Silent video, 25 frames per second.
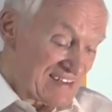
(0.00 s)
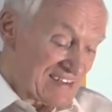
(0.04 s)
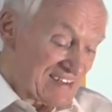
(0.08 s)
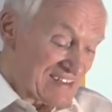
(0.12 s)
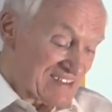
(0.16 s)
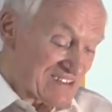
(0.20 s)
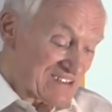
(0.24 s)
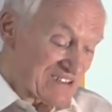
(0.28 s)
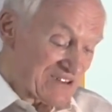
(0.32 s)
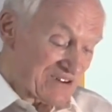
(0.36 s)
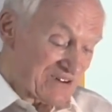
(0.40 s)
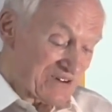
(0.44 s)

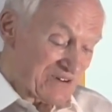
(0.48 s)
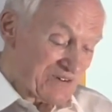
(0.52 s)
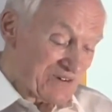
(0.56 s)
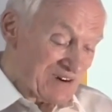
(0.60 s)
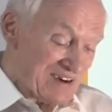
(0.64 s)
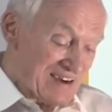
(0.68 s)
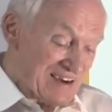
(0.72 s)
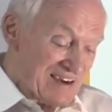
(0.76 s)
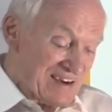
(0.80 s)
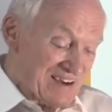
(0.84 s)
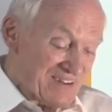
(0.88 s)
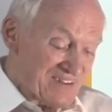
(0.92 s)
So
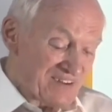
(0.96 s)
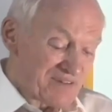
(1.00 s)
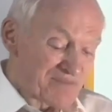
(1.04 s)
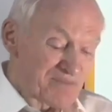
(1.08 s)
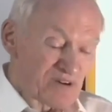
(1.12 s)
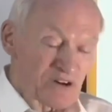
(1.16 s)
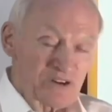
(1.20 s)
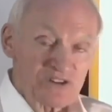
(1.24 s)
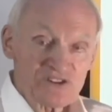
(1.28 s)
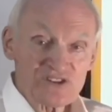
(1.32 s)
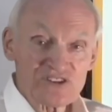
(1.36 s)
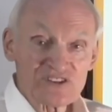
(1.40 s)
the
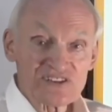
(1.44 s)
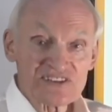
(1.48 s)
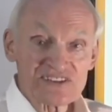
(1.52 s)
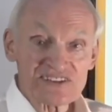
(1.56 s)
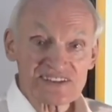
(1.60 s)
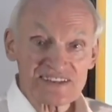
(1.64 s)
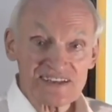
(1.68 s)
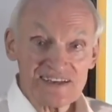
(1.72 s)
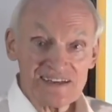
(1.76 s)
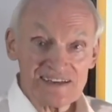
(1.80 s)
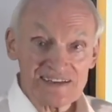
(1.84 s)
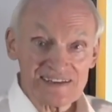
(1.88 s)
merchant's
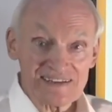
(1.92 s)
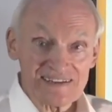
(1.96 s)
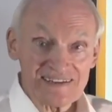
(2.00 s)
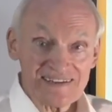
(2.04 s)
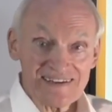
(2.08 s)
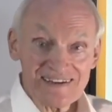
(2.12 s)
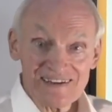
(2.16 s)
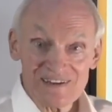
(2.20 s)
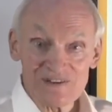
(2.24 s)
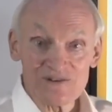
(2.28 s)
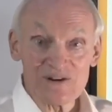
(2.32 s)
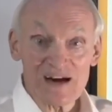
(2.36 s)

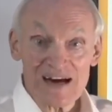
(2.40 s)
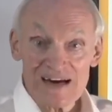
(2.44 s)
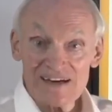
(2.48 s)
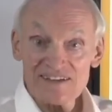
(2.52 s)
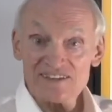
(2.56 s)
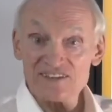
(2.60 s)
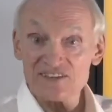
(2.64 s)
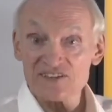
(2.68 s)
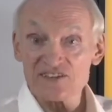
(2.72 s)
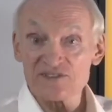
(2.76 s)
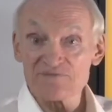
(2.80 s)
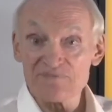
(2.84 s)
son, who
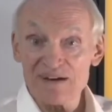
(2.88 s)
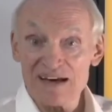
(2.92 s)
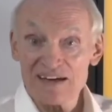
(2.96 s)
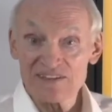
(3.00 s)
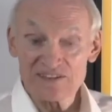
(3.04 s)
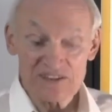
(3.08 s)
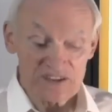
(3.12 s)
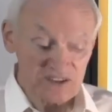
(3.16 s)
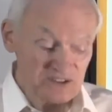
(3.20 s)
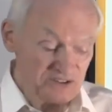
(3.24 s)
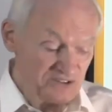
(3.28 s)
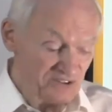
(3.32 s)
has this
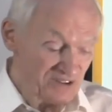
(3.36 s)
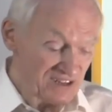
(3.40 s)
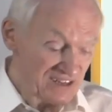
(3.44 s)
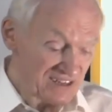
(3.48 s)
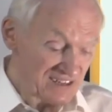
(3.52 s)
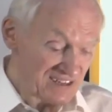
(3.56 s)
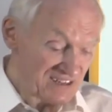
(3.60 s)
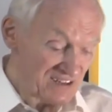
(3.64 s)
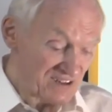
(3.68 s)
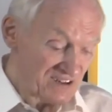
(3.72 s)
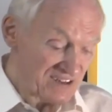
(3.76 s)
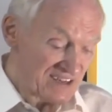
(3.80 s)
magic
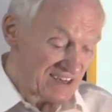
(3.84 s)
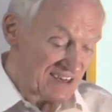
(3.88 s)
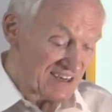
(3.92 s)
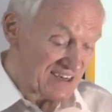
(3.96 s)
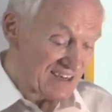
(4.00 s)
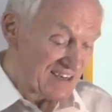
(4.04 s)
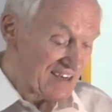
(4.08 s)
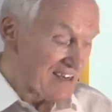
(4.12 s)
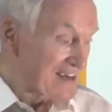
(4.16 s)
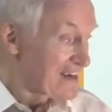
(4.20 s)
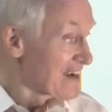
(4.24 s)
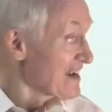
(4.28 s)
trunk,
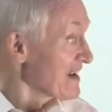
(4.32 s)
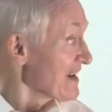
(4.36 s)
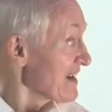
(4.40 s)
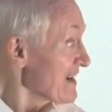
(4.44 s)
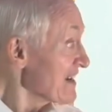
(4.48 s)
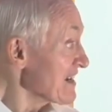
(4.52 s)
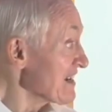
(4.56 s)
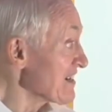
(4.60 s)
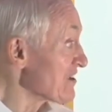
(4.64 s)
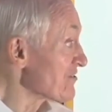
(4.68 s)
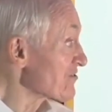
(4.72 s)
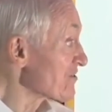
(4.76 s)
okay,
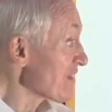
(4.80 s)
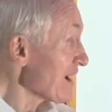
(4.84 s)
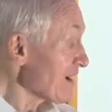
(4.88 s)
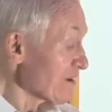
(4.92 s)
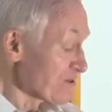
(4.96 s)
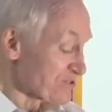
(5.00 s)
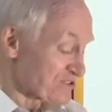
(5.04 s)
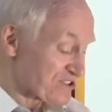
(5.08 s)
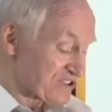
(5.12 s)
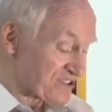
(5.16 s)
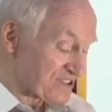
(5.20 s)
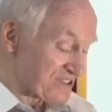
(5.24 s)
he
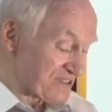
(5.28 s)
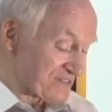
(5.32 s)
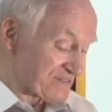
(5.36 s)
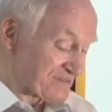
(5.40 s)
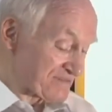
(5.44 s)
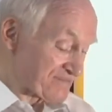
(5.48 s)
crouched.